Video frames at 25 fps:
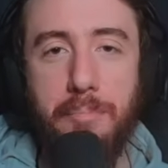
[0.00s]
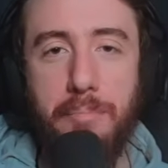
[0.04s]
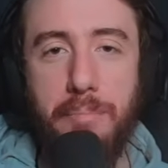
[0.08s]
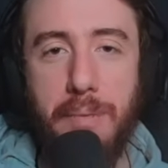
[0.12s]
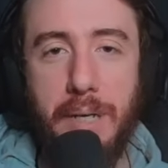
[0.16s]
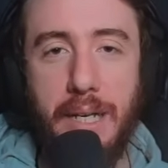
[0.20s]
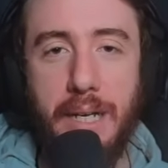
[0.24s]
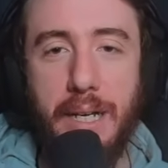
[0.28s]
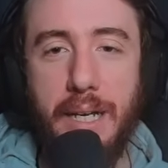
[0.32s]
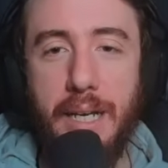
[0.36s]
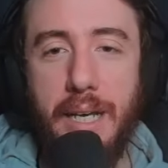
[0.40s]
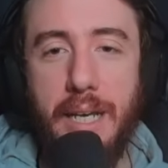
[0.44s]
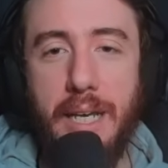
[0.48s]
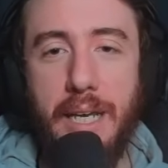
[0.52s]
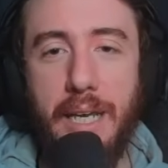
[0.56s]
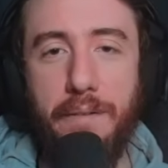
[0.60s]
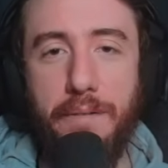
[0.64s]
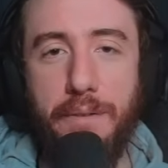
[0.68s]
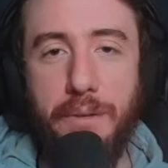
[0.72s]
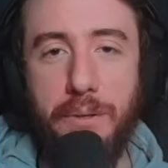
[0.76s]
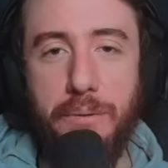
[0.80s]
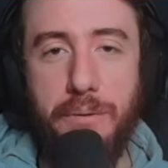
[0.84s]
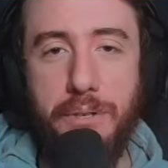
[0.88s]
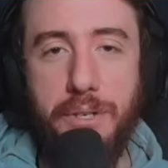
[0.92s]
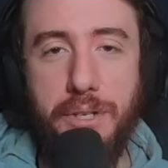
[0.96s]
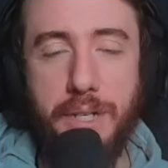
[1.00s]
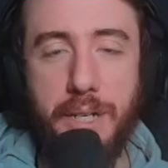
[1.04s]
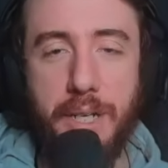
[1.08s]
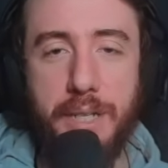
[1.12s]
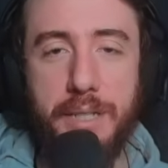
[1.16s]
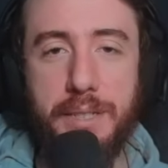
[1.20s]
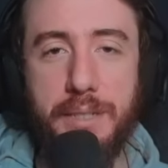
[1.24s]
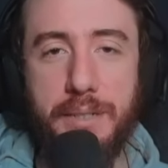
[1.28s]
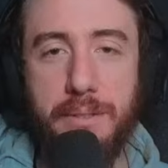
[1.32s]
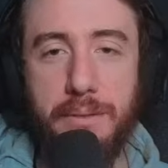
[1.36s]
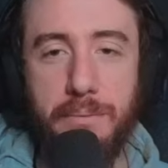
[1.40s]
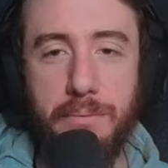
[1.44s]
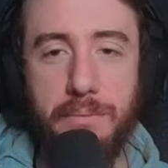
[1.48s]
But if you
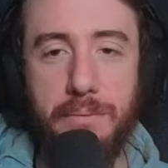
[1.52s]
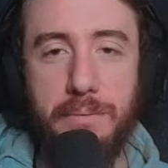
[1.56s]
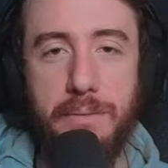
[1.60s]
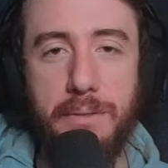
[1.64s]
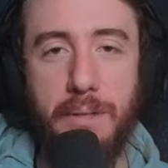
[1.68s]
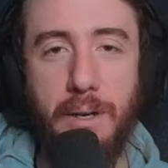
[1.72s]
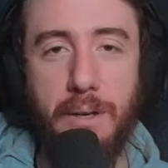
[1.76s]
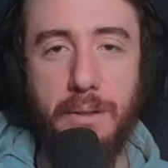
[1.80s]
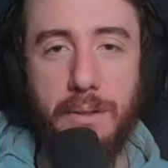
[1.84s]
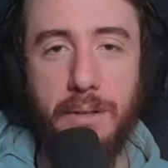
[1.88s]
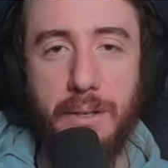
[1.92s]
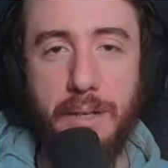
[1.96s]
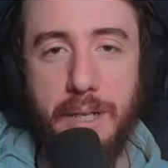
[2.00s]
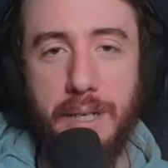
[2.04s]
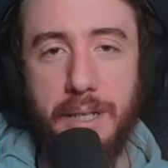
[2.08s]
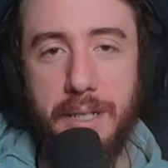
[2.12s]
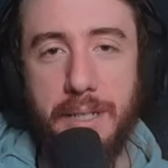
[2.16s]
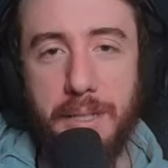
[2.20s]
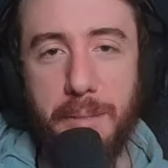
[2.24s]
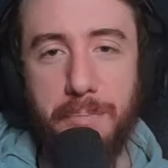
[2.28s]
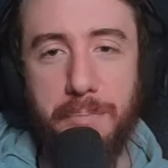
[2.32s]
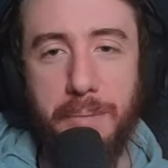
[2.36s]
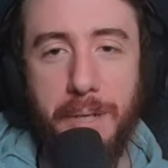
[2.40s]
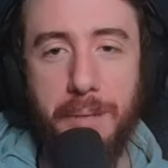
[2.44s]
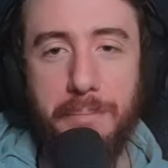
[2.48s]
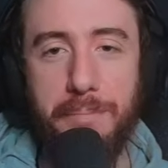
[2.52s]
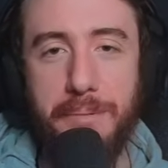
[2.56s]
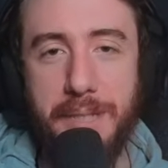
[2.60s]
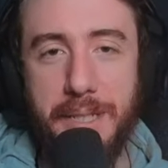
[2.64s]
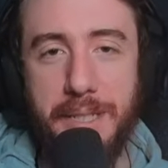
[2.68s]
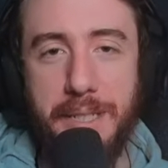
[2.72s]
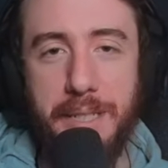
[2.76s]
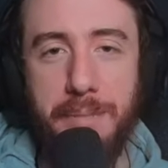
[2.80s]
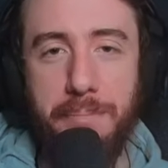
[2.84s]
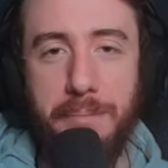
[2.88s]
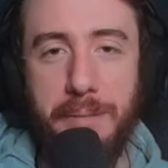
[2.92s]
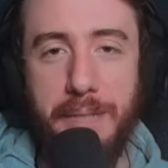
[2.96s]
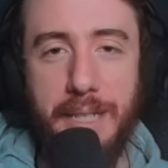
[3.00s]
just are looking to pump the
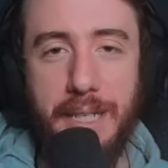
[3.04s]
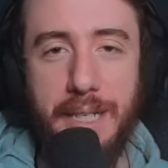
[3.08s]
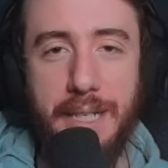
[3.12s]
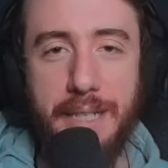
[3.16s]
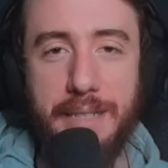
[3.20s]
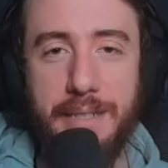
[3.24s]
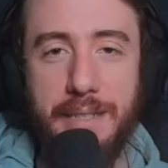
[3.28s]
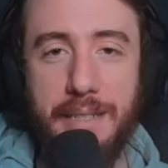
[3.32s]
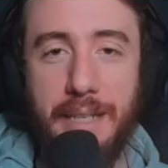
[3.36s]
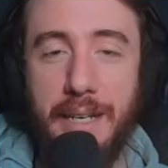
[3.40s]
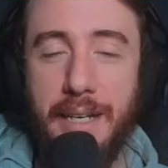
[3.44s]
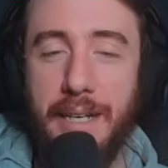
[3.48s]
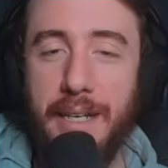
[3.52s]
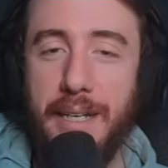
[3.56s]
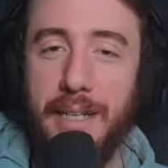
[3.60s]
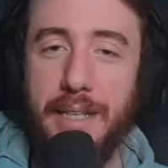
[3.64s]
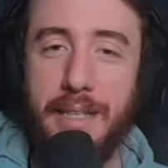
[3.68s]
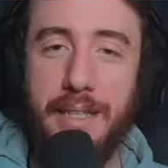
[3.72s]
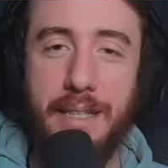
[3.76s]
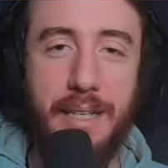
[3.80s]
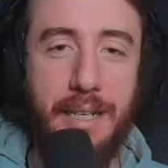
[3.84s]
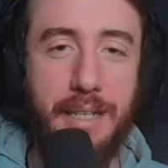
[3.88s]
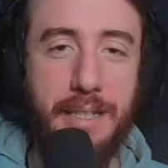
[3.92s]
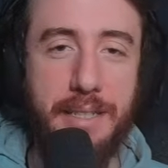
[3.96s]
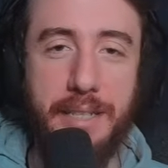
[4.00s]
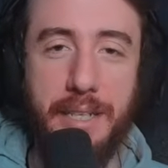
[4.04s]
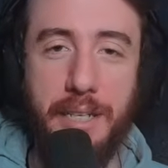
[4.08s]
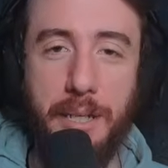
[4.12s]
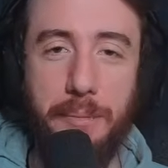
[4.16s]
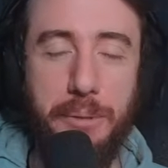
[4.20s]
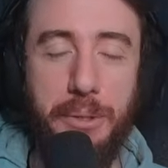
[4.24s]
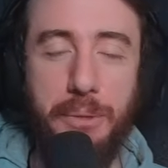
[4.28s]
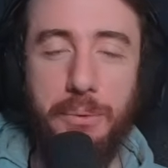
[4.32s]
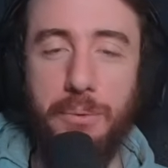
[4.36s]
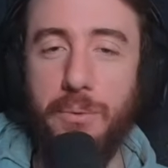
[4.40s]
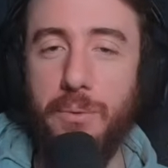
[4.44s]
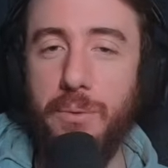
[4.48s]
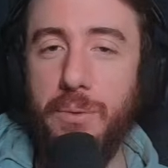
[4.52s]
DPS, then it's going to
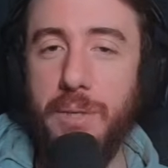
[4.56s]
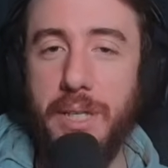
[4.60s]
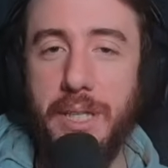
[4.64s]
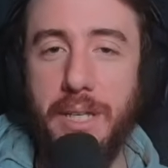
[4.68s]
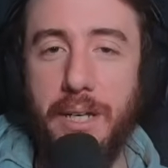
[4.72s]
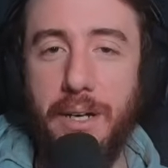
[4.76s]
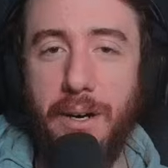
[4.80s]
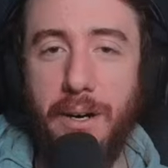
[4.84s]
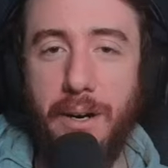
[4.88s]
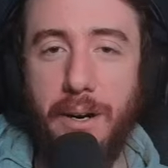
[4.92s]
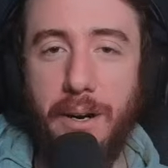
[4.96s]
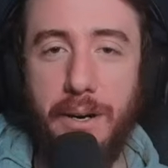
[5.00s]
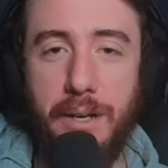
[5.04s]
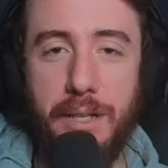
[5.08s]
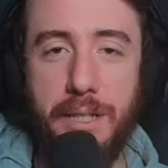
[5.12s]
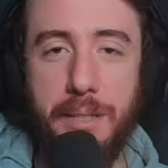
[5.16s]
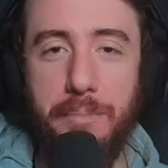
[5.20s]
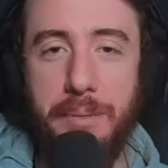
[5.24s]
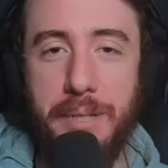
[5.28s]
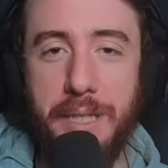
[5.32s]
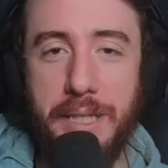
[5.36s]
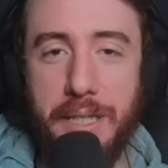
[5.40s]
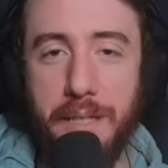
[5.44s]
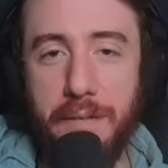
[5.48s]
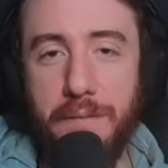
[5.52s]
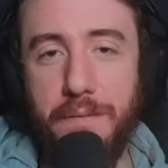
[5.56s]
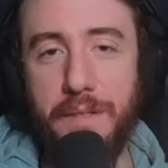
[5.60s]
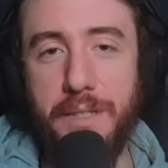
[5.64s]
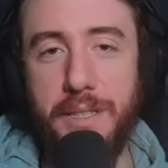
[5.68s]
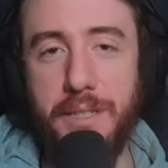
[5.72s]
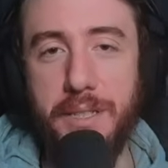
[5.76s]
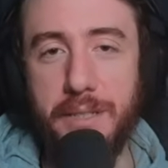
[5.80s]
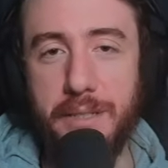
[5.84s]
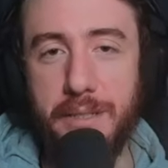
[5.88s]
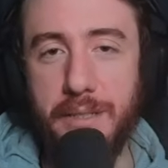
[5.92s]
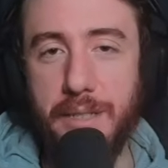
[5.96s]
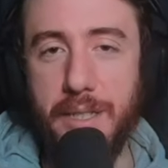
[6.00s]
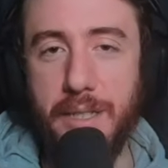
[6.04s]
be really hard to beat the
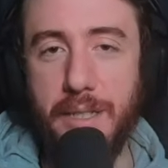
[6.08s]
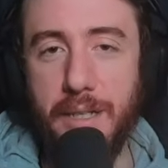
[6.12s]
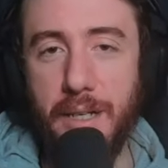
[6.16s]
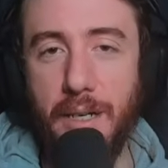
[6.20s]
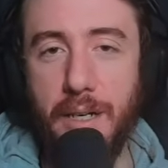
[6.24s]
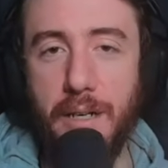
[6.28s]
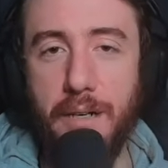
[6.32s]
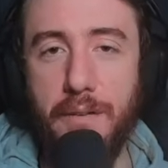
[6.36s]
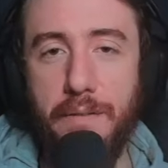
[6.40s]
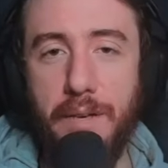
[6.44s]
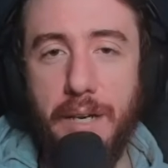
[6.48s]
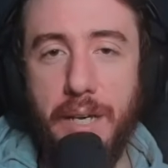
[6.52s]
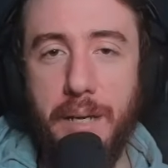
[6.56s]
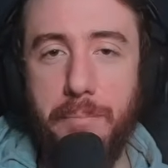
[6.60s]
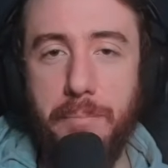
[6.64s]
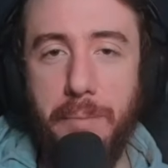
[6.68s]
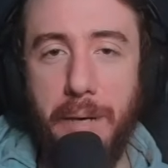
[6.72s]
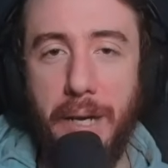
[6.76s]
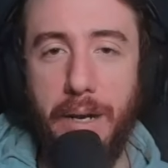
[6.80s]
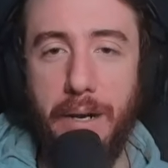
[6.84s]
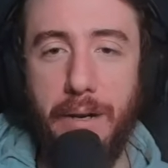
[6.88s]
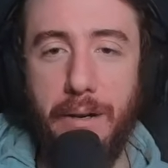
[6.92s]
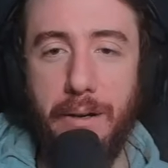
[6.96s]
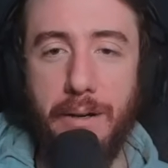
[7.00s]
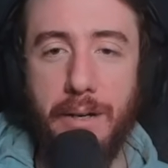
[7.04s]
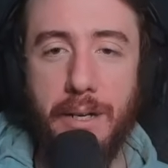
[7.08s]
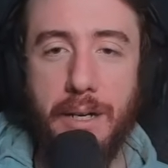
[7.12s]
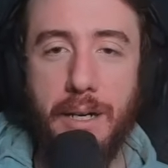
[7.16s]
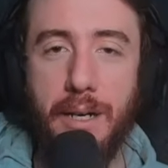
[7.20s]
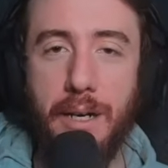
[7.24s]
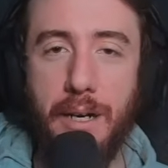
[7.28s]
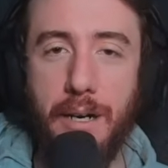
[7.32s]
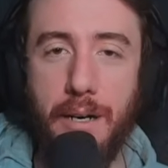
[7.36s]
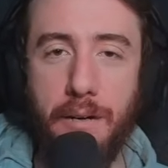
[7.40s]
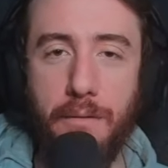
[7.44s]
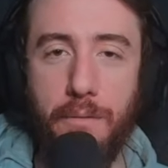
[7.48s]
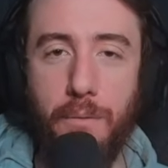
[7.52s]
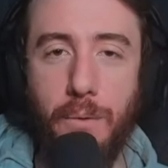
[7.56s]
efficiency of a pair
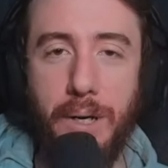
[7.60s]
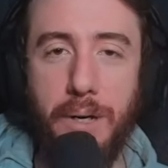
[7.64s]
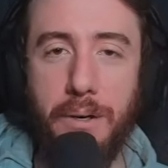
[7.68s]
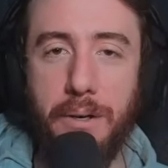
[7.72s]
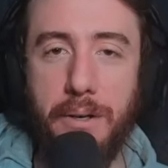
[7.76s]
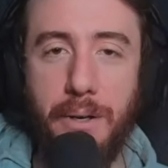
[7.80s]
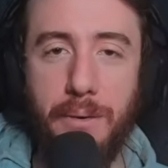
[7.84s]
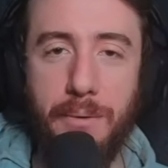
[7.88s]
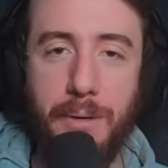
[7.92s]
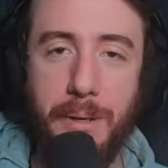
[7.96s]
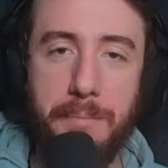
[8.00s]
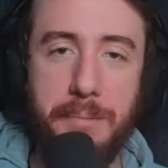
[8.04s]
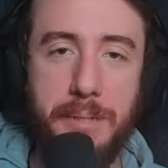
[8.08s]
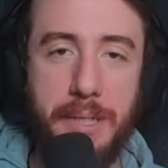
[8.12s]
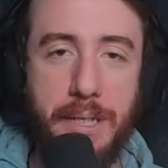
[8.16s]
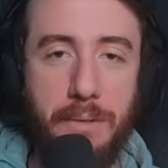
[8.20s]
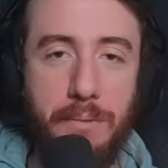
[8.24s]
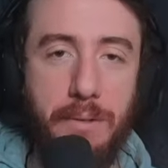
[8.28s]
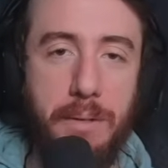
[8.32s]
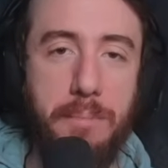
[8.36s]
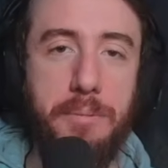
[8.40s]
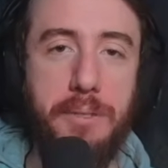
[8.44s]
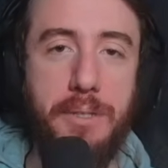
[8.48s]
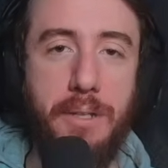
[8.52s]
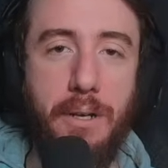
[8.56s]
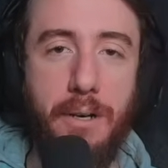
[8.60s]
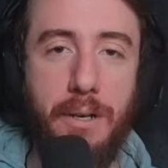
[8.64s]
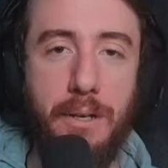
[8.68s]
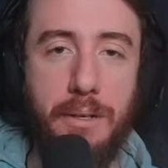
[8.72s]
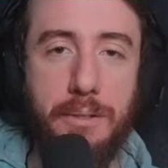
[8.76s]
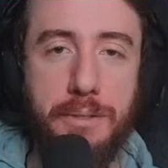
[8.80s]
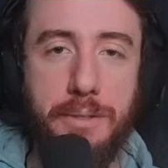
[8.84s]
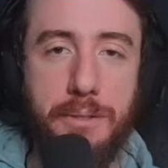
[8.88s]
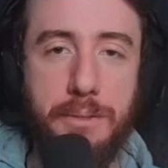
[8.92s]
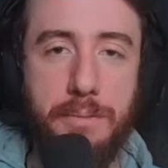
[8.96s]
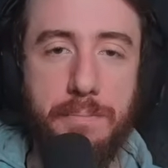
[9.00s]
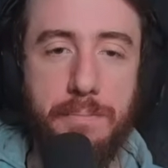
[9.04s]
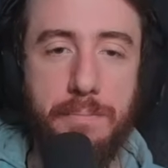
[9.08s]
of well-corrupted Hrim
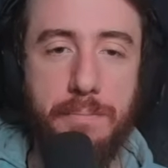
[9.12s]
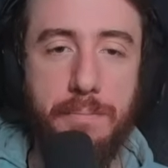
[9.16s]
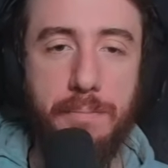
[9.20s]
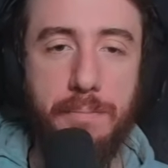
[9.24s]
Sorrows.